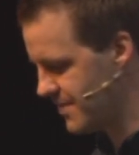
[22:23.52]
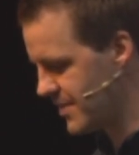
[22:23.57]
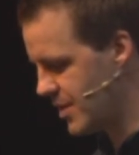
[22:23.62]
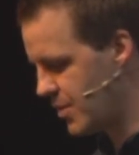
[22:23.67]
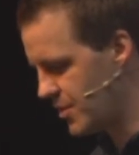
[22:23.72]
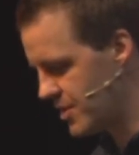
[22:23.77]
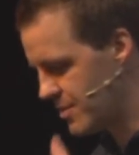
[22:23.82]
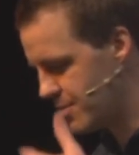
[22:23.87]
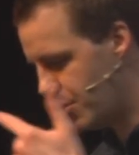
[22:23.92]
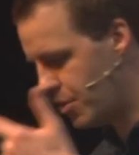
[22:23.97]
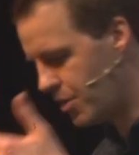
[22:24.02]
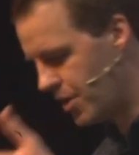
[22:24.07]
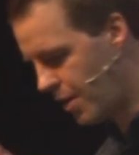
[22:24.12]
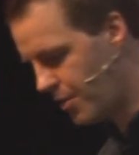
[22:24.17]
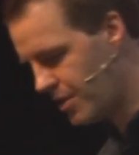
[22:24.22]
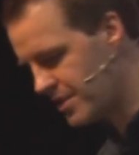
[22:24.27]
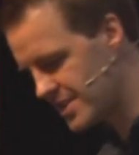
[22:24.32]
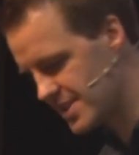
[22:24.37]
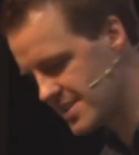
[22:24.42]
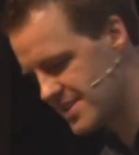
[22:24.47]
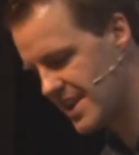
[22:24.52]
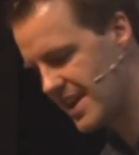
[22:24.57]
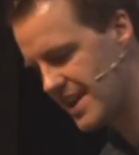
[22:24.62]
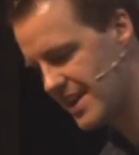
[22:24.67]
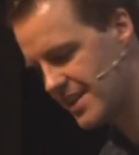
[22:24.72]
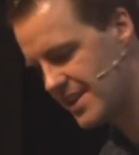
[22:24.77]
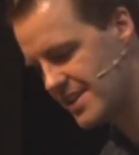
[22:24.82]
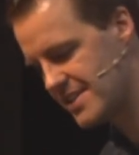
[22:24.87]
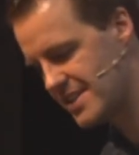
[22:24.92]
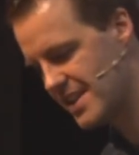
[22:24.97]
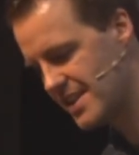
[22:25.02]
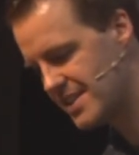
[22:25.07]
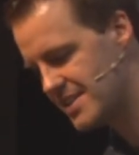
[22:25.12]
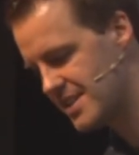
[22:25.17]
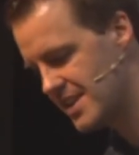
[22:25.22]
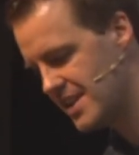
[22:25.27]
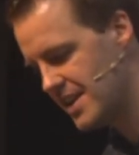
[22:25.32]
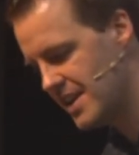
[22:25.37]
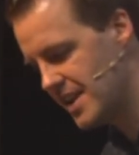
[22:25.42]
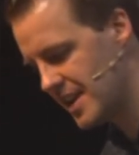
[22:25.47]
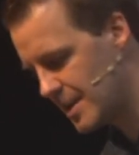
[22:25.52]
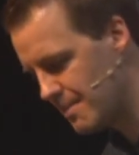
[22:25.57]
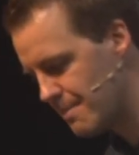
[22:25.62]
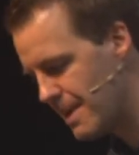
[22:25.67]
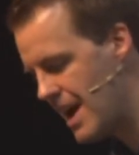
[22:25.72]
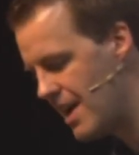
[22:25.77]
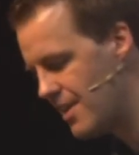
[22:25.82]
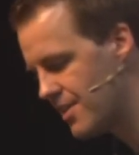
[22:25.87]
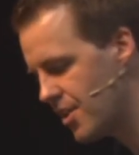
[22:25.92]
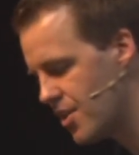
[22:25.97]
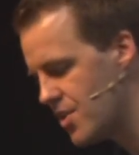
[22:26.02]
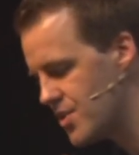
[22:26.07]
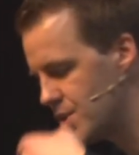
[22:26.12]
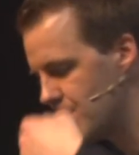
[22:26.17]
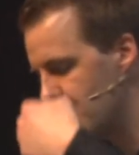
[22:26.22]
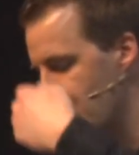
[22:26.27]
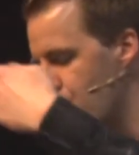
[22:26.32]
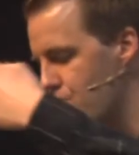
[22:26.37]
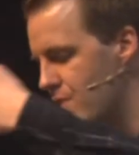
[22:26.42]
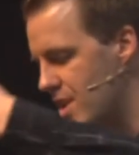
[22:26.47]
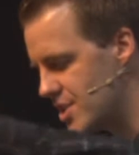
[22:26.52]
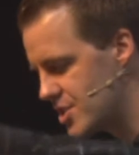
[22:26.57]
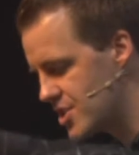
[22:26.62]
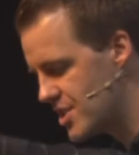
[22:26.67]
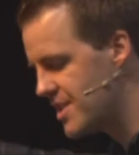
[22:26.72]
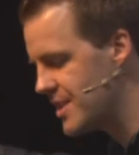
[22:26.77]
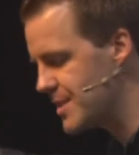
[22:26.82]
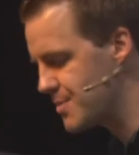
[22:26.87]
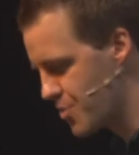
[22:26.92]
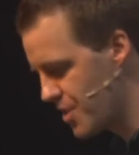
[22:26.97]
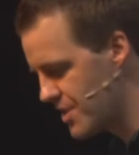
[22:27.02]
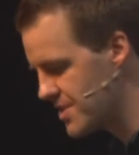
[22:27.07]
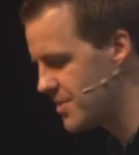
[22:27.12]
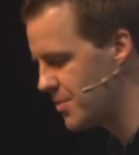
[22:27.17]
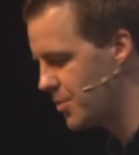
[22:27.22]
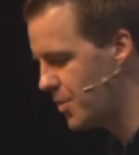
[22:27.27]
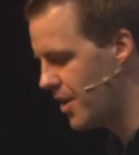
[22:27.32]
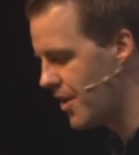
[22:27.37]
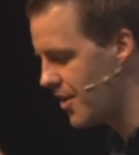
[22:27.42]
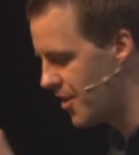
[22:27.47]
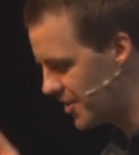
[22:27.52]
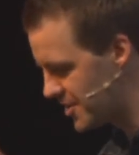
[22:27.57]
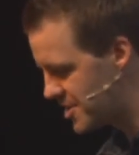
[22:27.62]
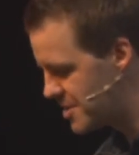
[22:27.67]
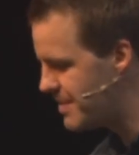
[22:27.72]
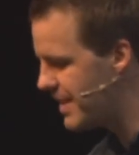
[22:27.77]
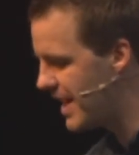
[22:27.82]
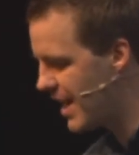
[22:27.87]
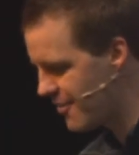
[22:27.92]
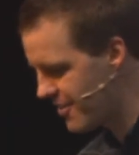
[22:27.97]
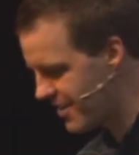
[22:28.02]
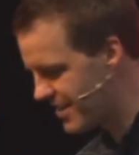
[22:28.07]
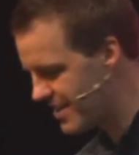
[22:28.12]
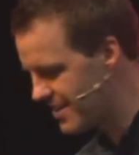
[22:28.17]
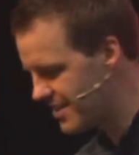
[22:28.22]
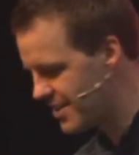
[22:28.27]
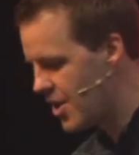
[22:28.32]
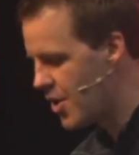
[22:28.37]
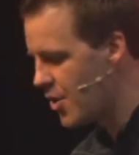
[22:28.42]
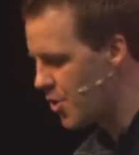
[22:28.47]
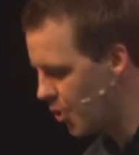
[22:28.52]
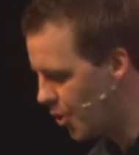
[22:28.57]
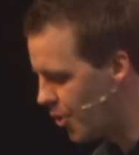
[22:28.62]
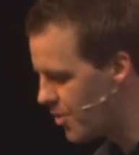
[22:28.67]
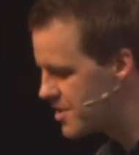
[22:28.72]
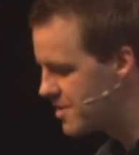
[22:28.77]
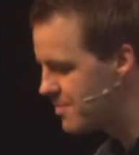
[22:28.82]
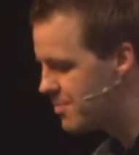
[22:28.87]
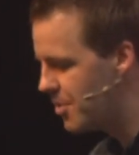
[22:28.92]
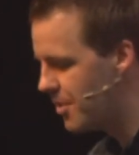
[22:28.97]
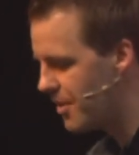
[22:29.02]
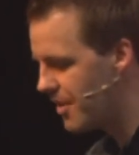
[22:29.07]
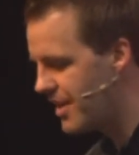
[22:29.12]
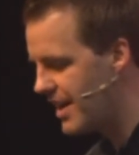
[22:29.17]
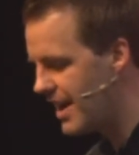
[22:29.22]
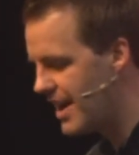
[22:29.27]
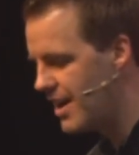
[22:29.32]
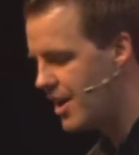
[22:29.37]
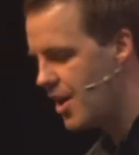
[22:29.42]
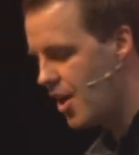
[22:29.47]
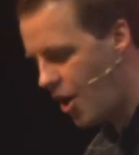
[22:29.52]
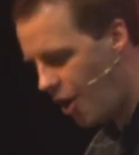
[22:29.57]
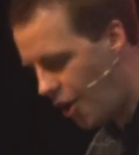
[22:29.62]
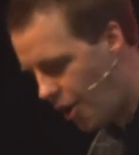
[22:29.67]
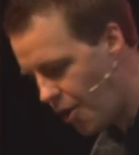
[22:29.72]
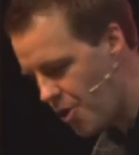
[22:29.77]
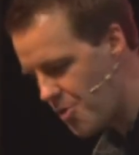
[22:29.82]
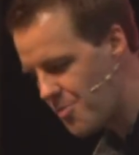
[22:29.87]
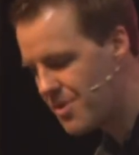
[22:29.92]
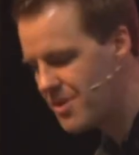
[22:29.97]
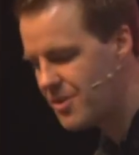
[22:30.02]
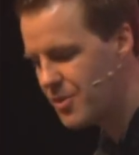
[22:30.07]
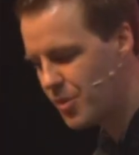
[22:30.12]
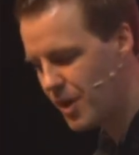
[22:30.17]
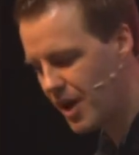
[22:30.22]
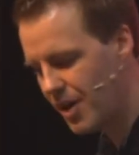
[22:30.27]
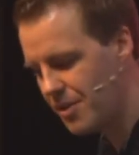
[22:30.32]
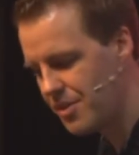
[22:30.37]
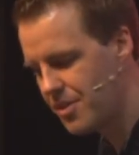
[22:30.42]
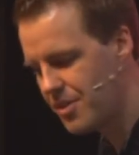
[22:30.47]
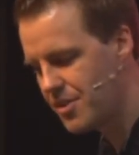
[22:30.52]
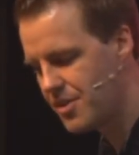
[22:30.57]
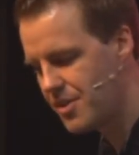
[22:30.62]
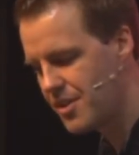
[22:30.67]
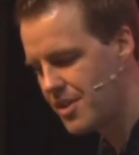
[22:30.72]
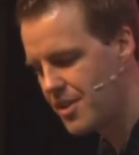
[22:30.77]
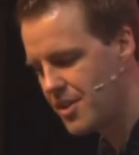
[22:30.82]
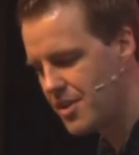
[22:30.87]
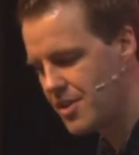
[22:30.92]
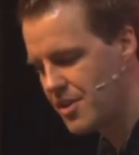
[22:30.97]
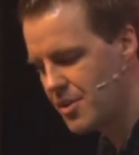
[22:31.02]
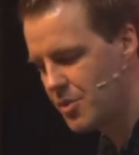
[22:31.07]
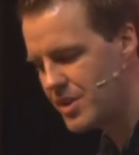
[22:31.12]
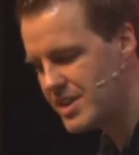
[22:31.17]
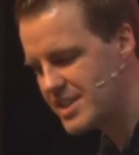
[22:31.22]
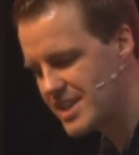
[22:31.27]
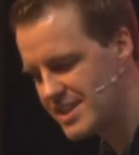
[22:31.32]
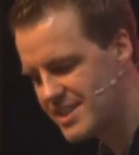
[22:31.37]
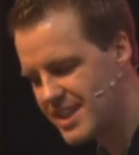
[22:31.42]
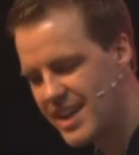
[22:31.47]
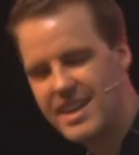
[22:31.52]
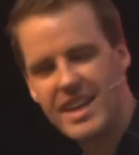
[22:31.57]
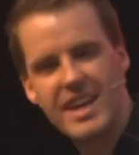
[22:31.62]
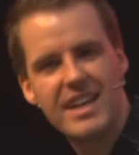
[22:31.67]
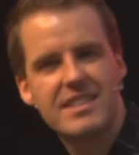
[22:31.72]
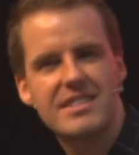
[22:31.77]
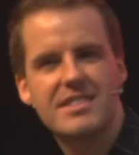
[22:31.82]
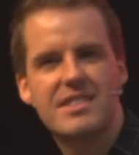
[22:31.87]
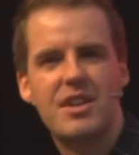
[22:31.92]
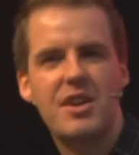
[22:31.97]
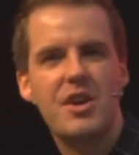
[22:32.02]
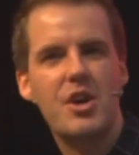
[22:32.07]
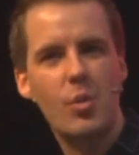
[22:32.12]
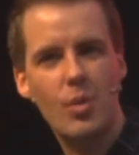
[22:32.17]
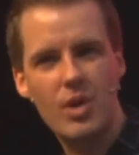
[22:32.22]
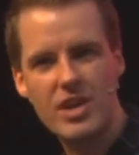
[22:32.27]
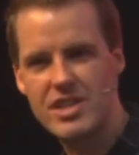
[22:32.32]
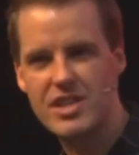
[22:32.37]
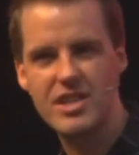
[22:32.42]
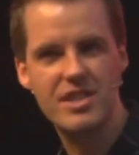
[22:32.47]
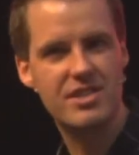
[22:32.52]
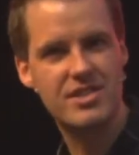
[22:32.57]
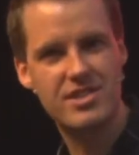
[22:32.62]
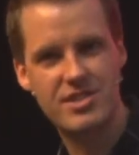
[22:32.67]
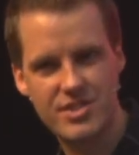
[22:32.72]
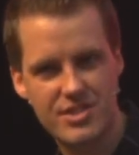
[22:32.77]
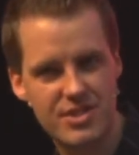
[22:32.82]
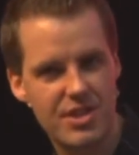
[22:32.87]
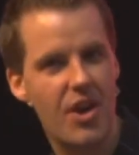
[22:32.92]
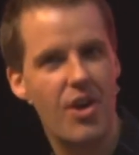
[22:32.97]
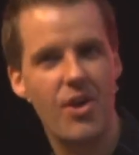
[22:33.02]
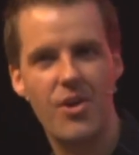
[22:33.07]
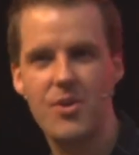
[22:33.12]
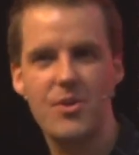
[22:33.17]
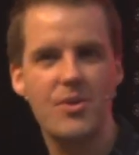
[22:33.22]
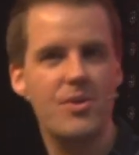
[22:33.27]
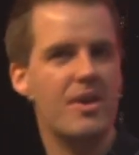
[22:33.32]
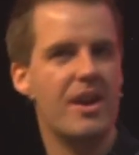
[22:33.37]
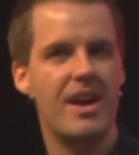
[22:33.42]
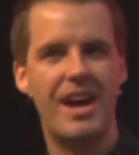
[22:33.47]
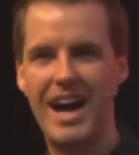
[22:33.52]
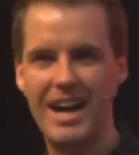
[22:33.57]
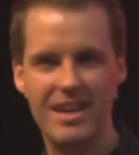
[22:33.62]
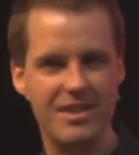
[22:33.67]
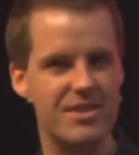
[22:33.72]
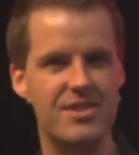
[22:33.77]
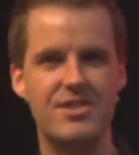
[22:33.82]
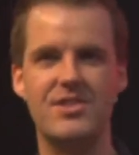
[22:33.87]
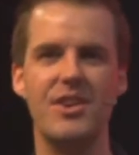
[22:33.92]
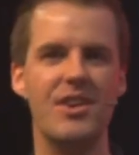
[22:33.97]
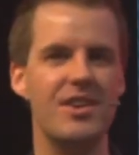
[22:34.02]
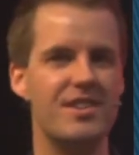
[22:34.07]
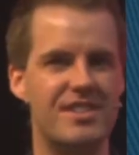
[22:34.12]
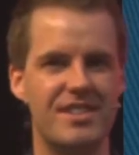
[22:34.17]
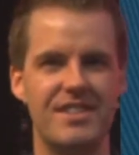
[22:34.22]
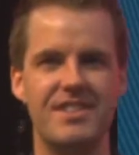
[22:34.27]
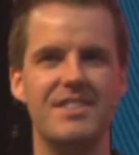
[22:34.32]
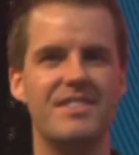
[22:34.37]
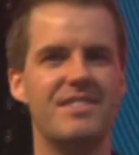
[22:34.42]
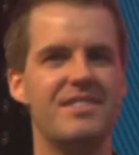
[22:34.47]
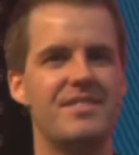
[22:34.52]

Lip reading: What does Paul go on to say? He says, command those who are rich in this present world not to be arrogant, nor to put their hope in wealth. What does he say next? Which is so uncertain.